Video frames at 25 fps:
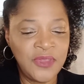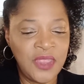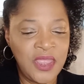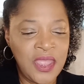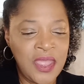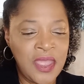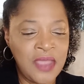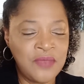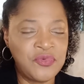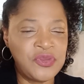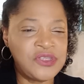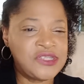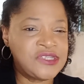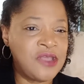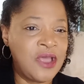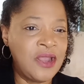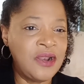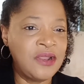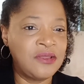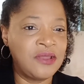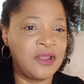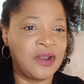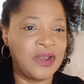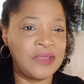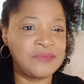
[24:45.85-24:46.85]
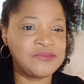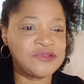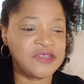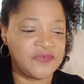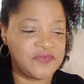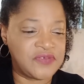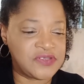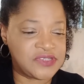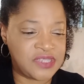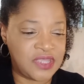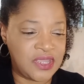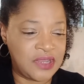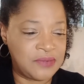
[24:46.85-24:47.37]
And we saw a little glimpse of
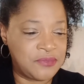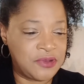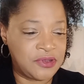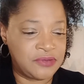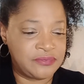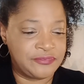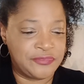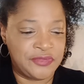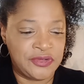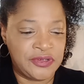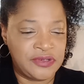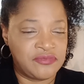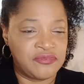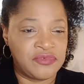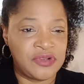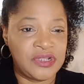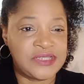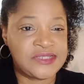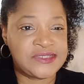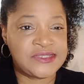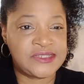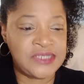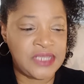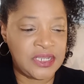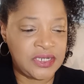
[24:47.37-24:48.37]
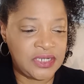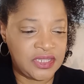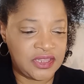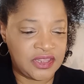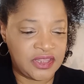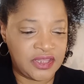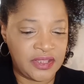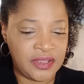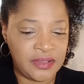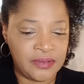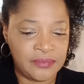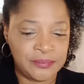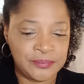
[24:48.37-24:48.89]
his head, but we didn't really see
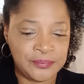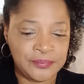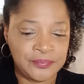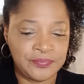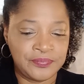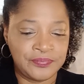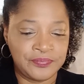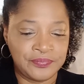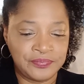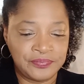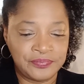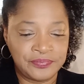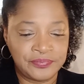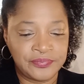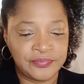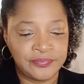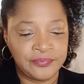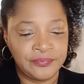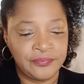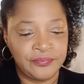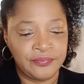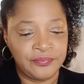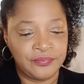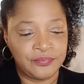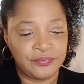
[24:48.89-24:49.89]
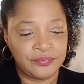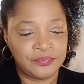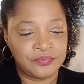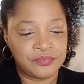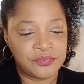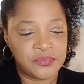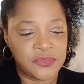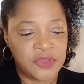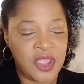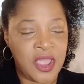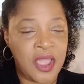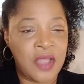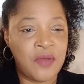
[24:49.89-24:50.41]
anything.
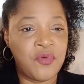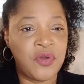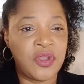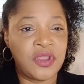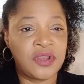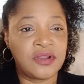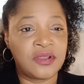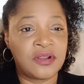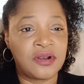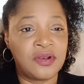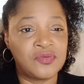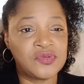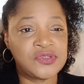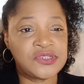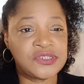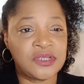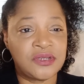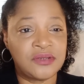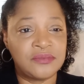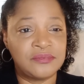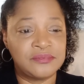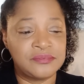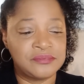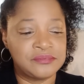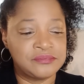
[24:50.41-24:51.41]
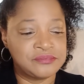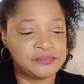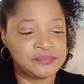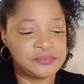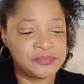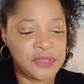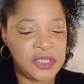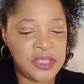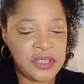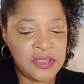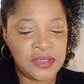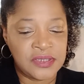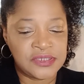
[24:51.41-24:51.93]
I wanted a close-up.
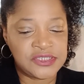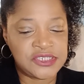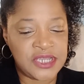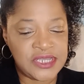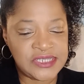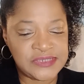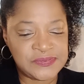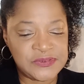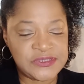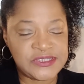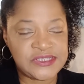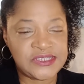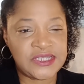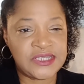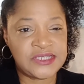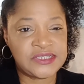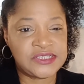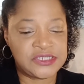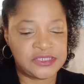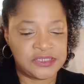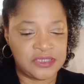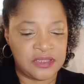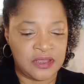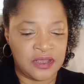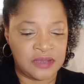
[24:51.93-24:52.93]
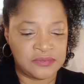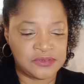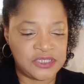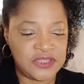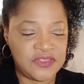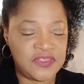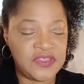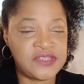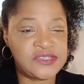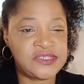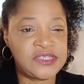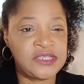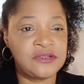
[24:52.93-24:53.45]
Jasmine says she
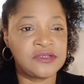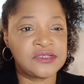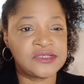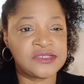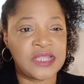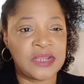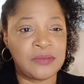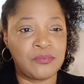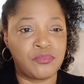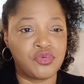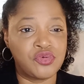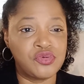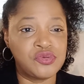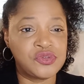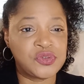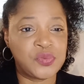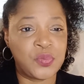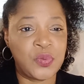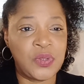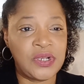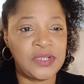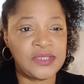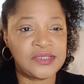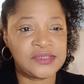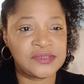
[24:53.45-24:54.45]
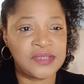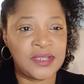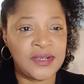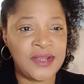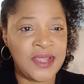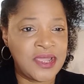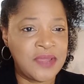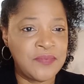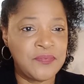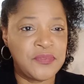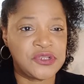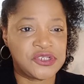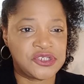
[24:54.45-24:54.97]
thinks he looks like Bruce Willis, and I
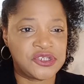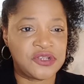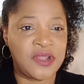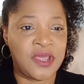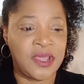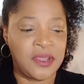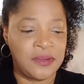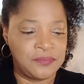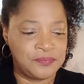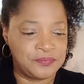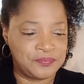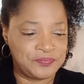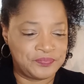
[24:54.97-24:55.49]
can picture that.